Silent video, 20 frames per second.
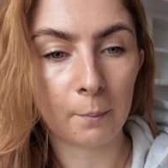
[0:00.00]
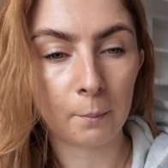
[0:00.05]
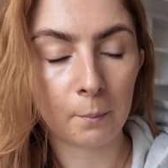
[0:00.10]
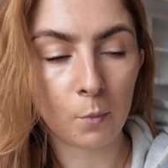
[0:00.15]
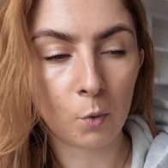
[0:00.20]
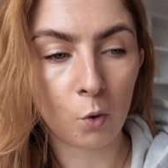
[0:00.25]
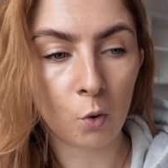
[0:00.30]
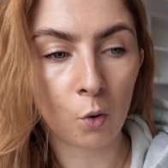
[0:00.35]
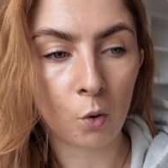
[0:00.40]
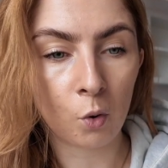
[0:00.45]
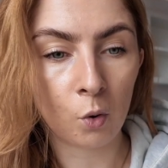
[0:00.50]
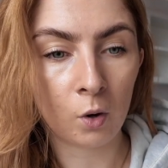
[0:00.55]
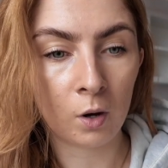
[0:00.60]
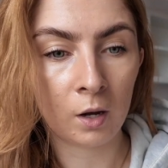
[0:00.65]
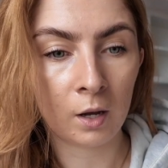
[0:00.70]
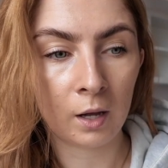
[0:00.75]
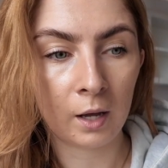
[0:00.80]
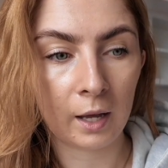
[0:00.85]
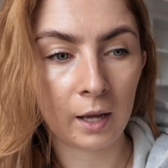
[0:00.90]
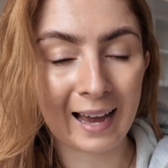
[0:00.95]

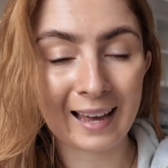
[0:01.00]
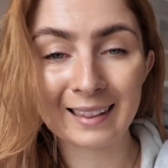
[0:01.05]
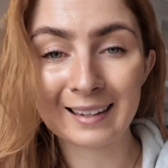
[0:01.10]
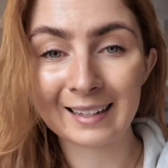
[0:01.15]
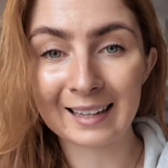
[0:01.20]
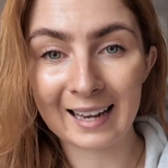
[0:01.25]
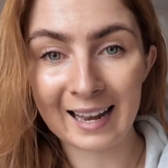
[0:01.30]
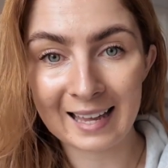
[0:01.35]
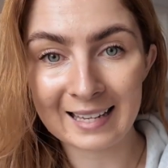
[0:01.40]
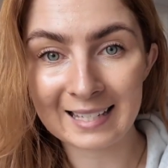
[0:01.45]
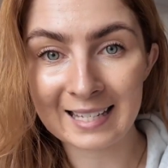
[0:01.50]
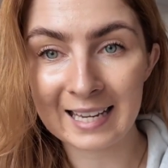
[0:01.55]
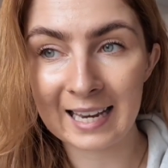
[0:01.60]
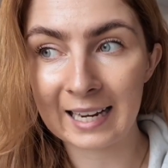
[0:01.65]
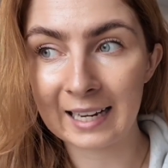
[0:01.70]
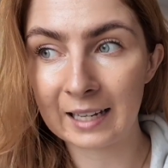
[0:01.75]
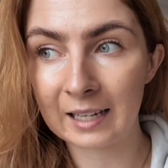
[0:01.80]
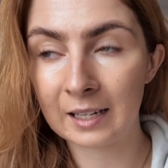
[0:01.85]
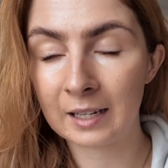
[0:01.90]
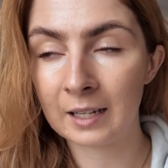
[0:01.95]
more
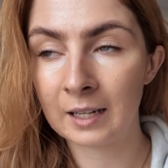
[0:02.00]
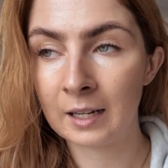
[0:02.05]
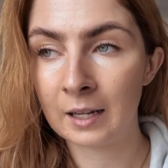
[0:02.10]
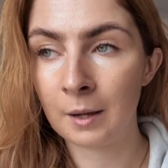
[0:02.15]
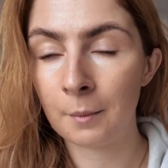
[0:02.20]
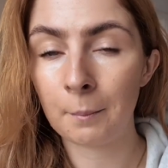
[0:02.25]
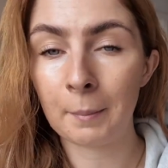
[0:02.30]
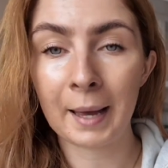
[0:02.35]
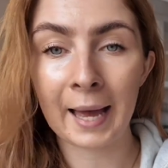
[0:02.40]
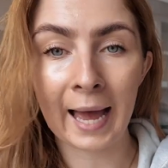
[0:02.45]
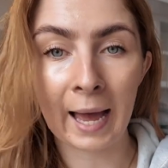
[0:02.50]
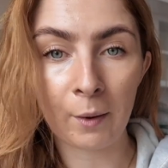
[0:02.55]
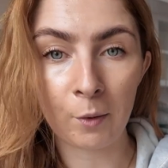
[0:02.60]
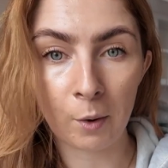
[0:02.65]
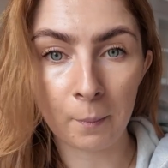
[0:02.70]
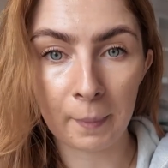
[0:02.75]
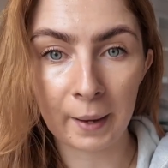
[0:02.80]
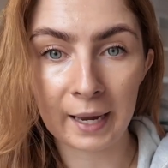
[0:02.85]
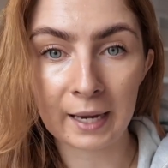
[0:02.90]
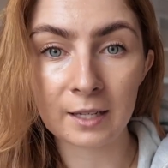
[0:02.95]
athletic
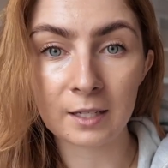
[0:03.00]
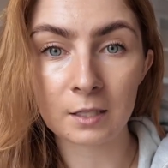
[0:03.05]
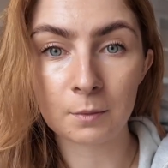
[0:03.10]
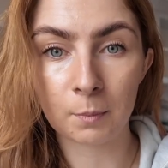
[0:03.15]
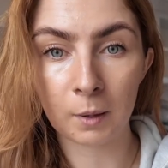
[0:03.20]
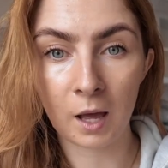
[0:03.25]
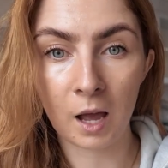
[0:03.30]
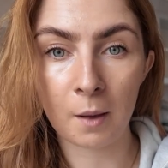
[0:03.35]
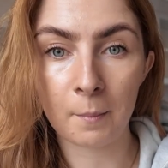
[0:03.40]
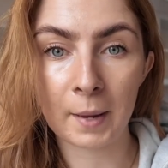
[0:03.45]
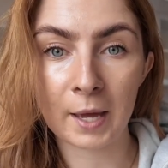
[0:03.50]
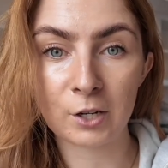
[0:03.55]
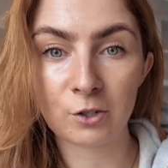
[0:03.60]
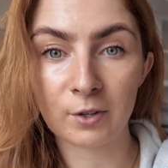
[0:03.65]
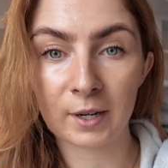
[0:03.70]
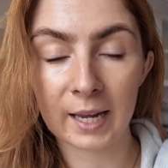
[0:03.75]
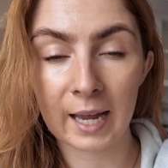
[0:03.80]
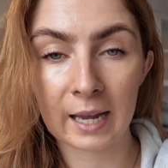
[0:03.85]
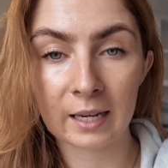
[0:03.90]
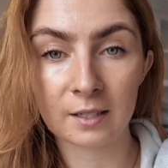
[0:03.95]
power-based
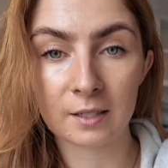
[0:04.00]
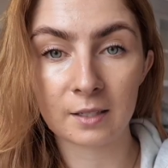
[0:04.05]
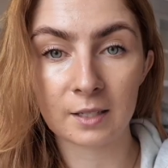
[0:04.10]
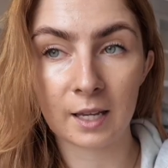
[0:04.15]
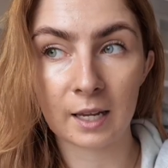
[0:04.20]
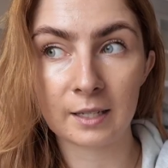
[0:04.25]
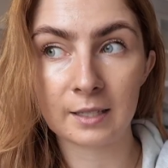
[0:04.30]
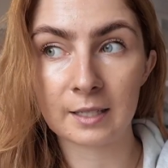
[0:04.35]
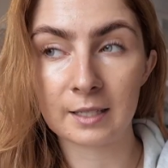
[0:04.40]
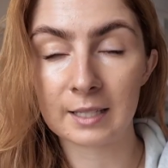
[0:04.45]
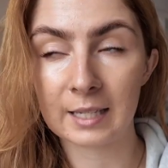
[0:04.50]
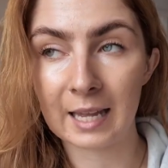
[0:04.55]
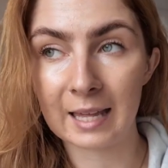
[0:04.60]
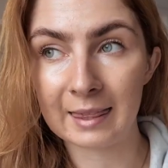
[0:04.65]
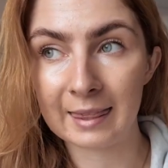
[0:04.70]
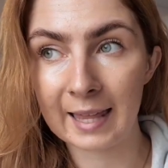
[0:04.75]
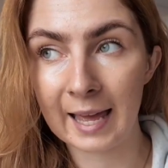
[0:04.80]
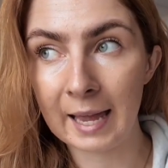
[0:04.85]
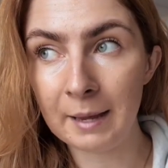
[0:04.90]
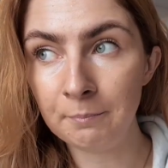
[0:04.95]
plyometric exercises
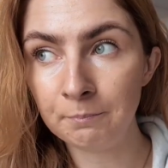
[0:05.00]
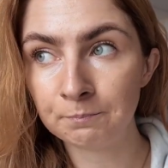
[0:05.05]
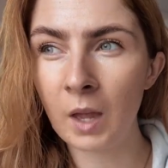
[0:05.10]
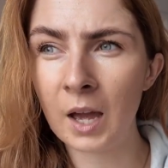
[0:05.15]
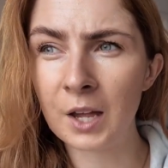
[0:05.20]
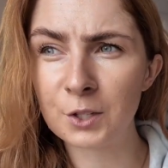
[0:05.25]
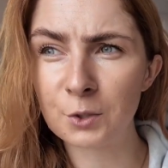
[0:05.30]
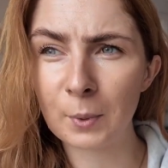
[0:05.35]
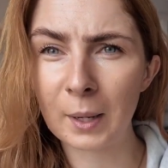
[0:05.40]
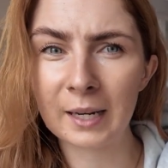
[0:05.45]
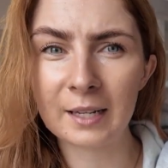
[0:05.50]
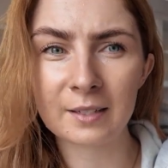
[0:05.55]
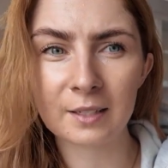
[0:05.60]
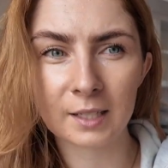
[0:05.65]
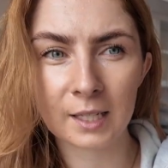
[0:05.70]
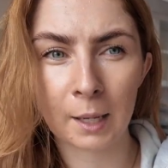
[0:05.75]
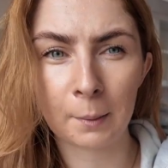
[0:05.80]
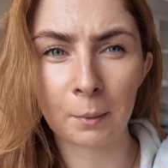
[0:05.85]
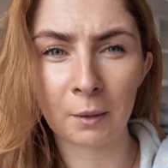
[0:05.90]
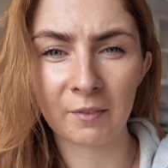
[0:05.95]
in there, as well as
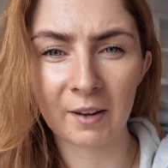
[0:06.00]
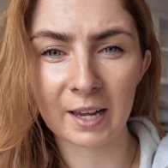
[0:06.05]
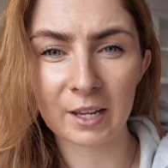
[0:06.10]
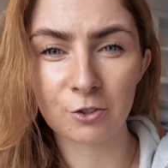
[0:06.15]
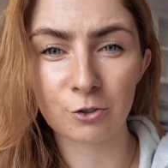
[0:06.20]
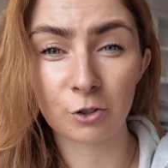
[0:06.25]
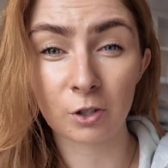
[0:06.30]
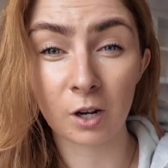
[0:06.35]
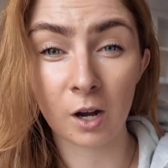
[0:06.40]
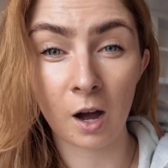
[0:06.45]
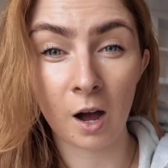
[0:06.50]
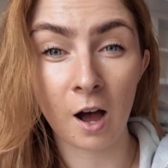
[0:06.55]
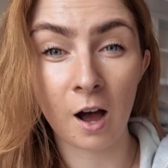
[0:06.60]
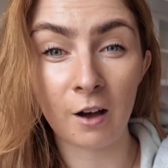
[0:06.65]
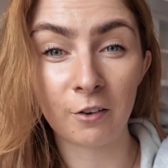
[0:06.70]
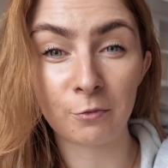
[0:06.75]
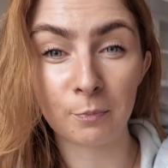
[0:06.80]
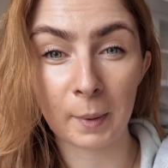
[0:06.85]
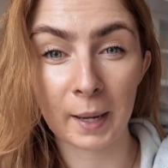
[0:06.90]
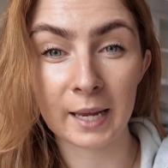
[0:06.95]
a couple of extra
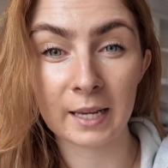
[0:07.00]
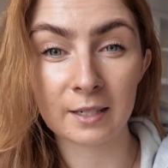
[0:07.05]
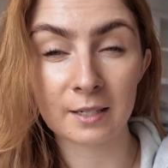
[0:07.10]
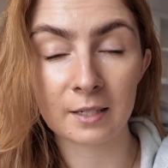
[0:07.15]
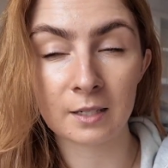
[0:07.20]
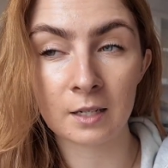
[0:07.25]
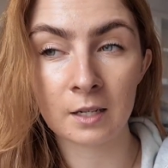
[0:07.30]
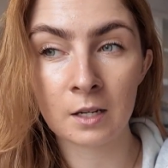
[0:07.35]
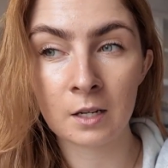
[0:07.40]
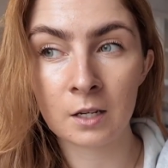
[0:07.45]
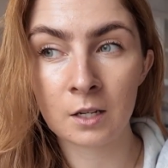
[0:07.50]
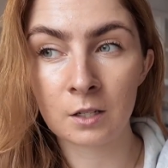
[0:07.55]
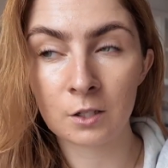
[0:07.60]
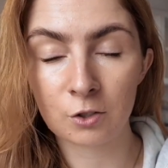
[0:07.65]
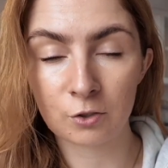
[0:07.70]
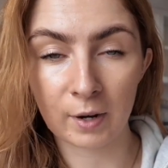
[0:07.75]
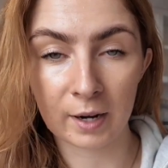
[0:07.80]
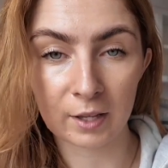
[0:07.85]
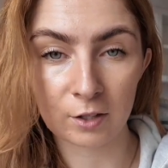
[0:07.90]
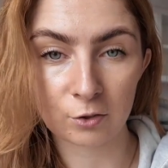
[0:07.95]
calf-based
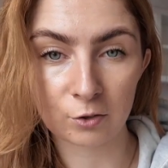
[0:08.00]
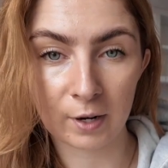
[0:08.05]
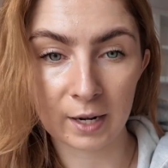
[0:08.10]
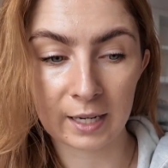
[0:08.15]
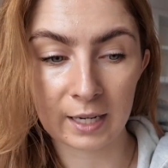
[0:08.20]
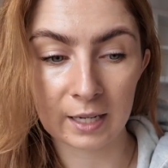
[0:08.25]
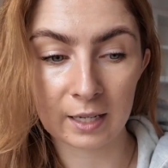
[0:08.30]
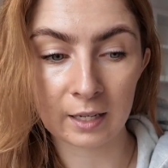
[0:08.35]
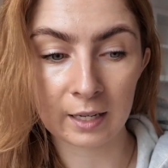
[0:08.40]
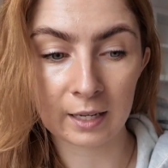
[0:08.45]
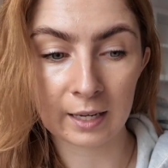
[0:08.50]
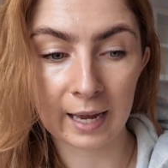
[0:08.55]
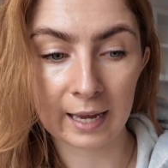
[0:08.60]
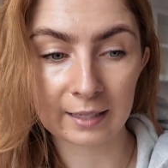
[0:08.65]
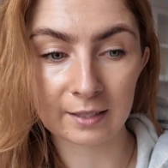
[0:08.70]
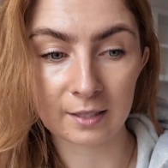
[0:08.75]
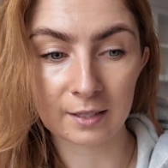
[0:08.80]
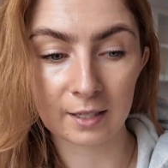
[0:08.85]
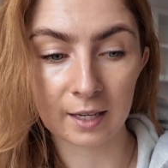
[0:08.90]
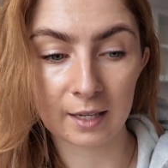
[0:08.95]
strength training
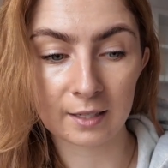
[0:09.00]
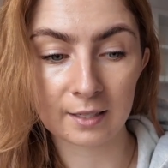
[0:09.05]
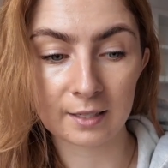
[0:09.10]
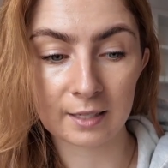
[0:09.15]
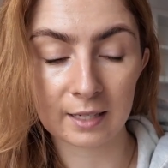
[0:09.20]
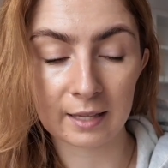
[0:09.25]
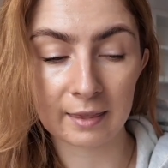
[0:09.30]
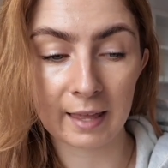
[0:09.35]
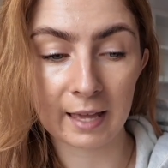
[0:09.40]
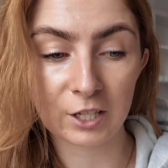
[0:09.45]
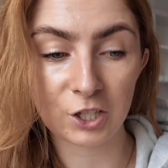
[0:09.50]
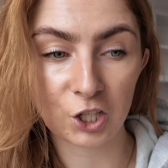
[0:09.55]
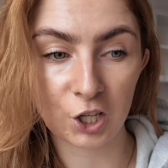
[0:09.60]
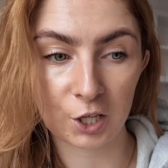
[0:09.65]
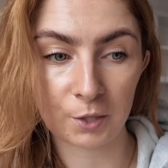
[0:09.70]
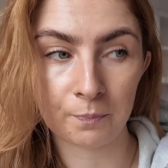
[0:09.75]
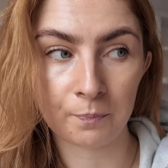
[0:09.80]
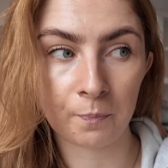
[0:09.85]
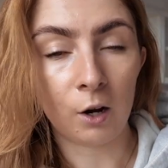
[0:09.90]
exercises in there too.